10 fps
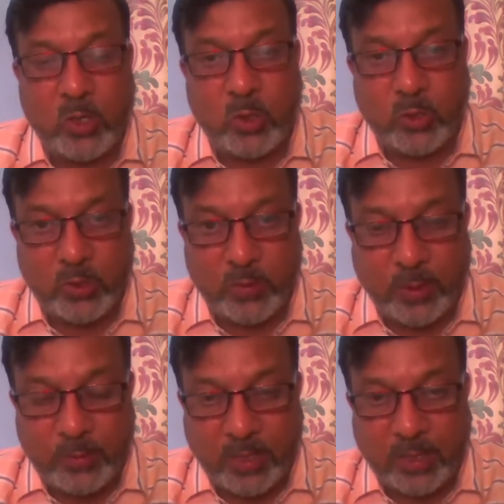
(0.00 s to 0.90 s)
Go to the
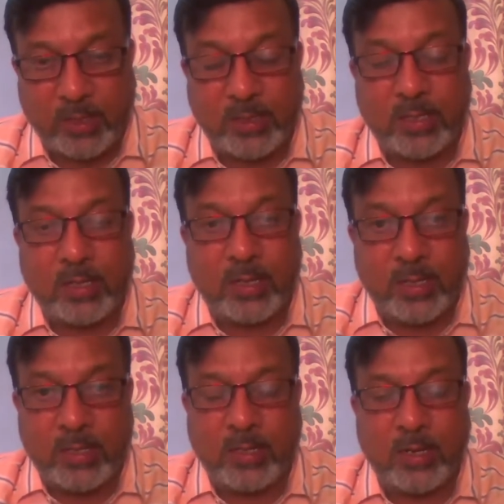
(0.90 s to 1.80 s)
website and
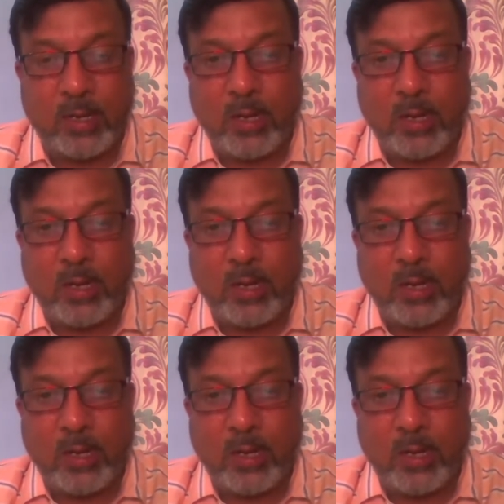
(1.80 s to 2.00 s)
learn